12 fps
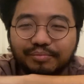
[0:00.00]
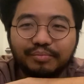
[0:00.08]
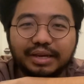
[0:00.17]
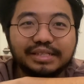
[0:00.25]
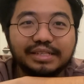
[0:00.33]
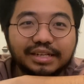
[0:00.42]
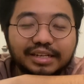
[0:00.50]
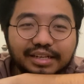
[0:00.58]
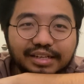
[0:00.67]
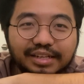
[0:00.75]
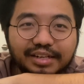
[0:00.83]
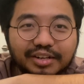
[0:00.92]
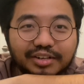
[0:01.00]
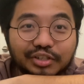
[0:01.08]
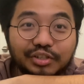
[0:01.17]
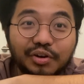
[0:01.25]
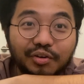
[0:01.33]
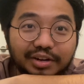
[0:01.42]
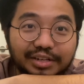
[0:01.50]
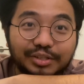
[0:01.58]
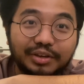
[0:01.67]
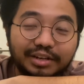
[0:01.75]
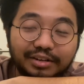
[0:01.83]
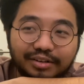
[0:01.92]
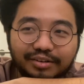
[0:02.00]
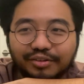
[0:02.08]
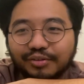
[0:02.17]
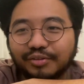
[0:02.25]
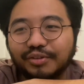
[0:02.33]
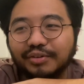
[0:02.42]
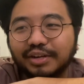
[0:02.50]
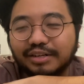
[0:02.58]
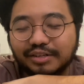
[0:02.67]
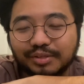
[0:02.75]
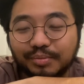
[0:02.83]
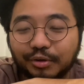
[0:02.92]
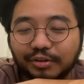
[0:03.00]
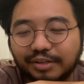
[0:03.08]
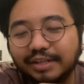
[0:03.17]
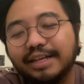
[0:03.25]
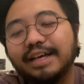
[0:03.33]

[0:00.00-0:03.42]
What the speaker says: Basically, they are stronger together, although they are small.